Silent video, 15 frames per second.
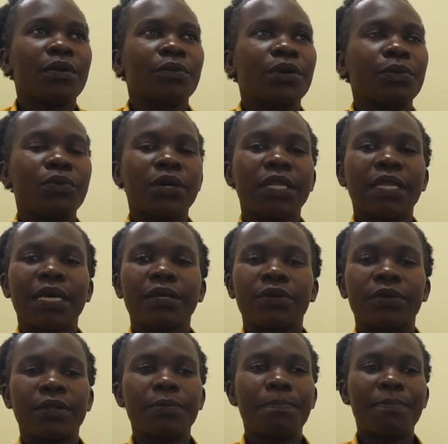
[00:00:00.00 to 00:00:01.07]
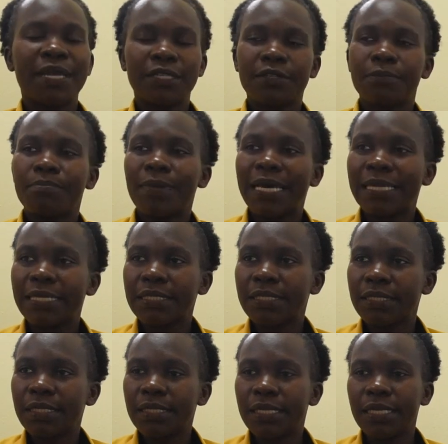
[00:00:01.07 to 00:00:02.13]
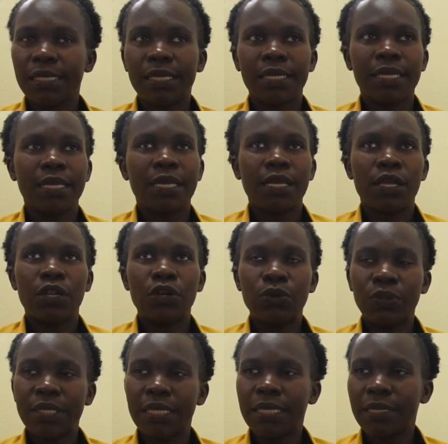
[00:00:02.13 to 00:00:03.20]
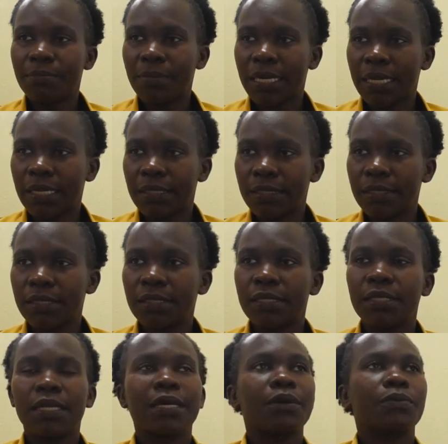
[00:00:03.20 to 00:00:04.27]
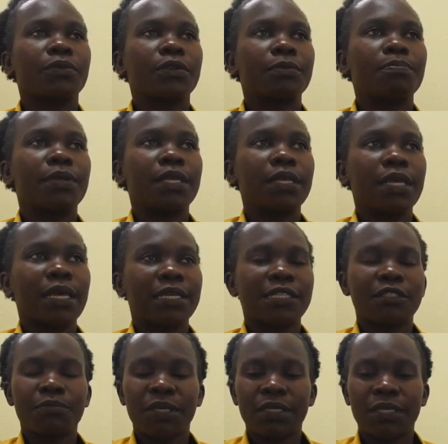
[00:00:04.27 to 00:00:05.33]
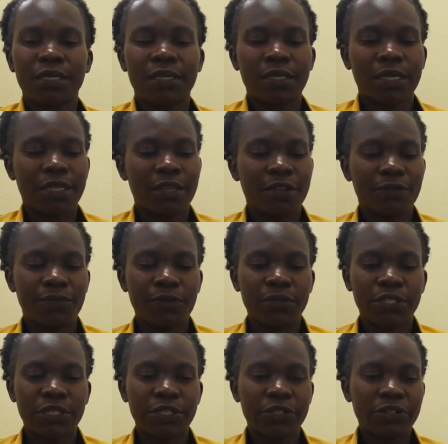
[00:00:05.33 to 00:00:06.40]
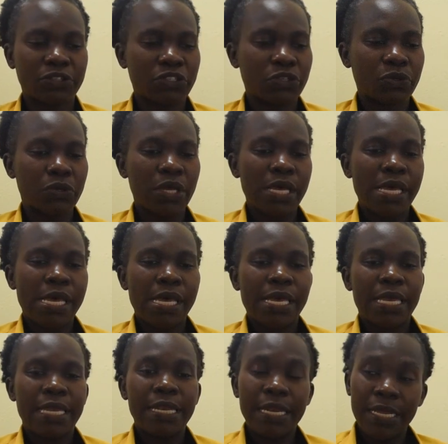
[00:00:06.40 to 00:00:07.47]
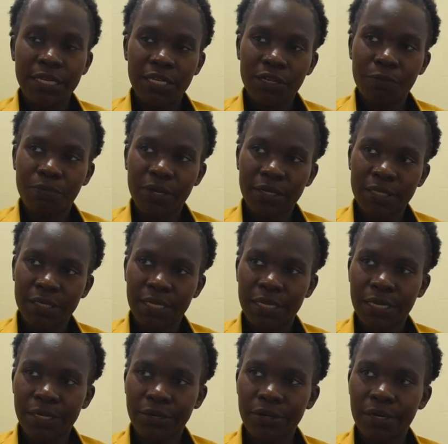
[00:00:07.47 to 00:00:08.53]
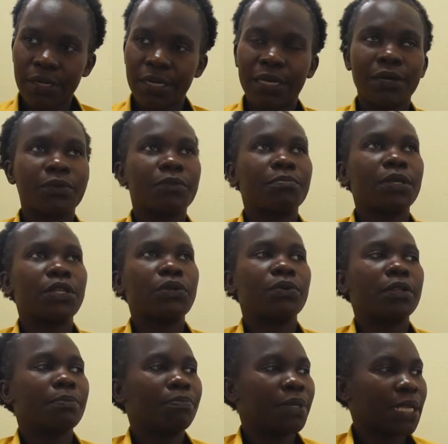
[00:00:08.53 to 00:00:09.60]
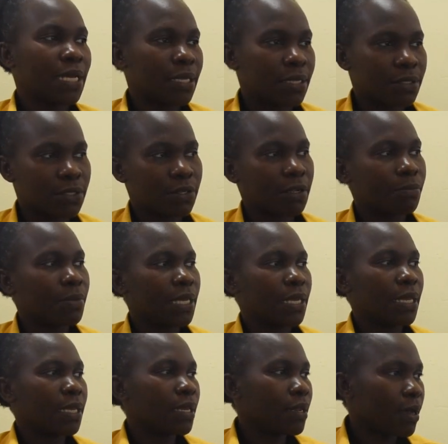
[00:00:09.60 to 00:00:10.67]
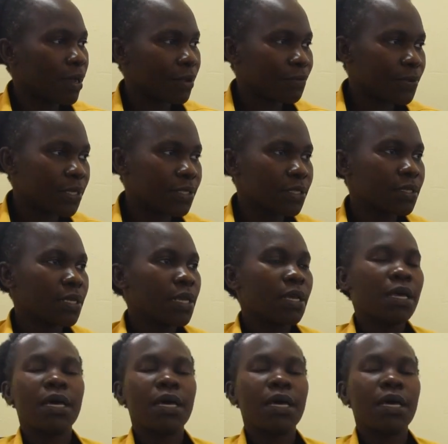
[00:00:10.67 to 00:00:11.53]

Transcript: with one that could better manage the loading demand that would be expected in the future year. So initial part of the year, I would be doing planning. So I'll be in office,